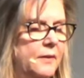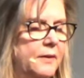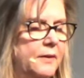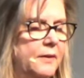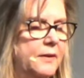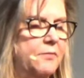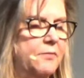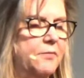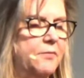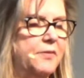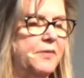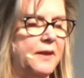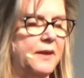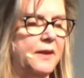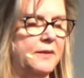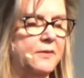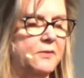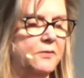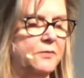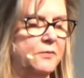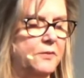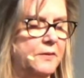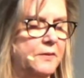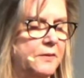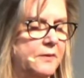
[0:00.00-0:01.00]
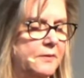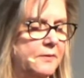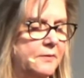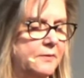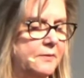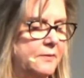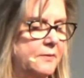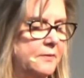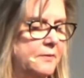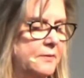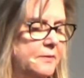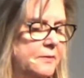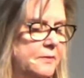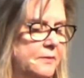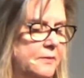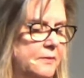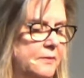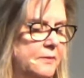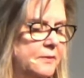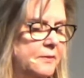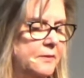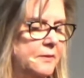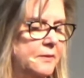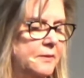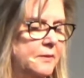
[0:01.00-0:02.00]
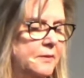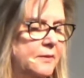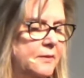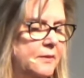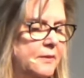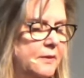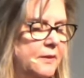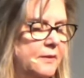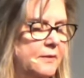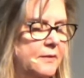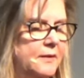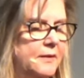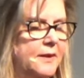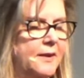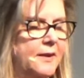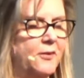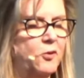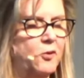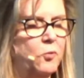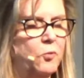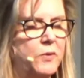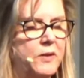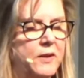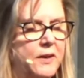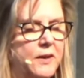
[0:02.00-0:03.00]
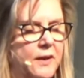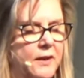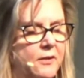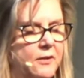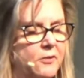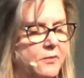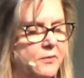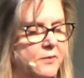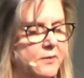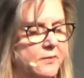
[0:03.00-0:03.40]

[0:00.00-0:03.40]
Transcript: I give thanks for this. And together we anchor